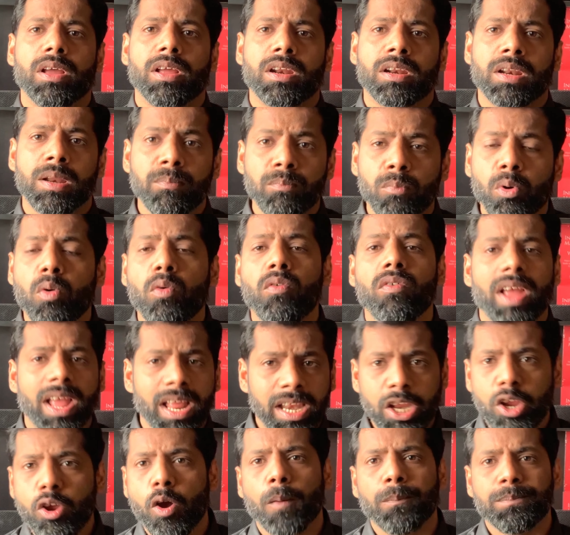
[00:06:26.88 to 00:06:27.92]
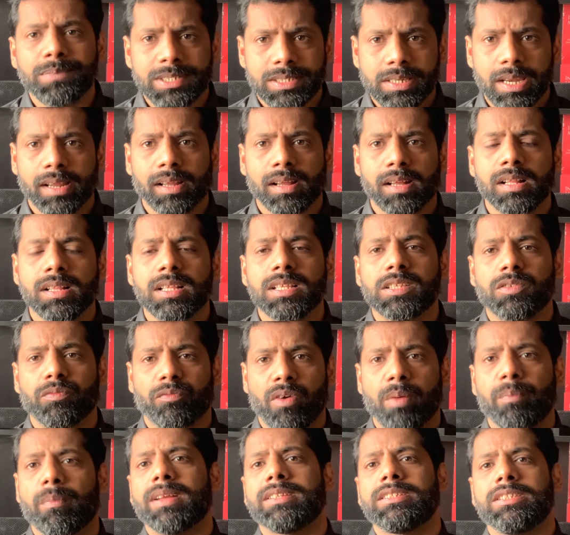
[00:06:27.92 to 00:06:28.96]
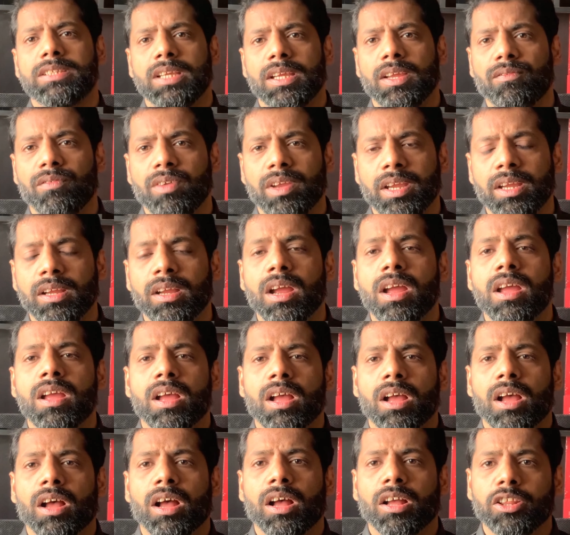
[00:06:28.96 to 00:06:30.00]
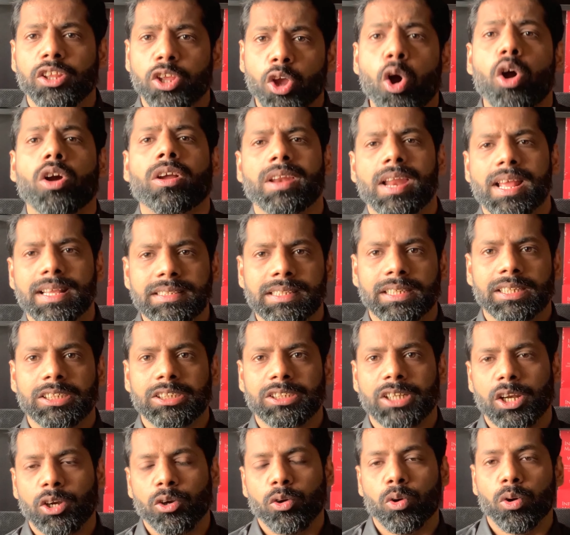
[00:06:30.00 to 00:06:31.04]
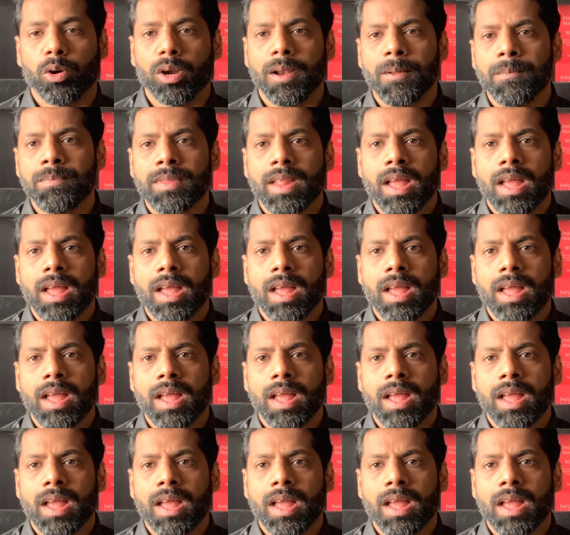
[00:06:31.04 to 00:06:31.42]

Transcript: remove any obstacles from achieving the organizational goal.